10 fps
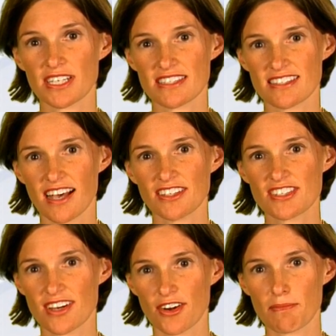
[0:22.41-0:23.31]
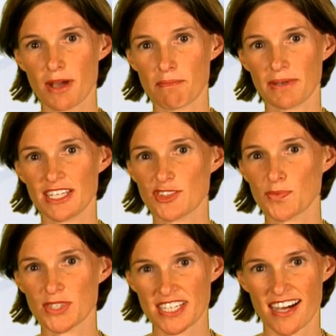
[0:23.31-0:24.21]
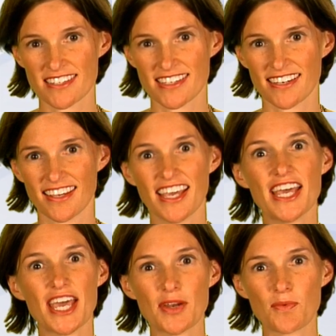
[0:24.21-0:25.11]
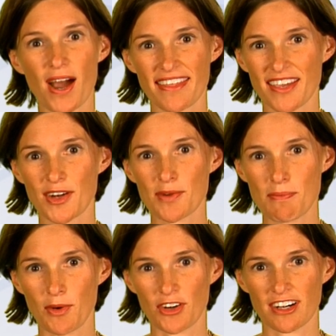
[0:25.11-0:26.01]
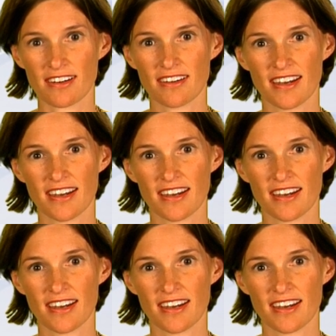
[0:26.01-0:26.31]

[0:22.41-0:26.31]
gazelle startup companies in Wisconsin and why they are important.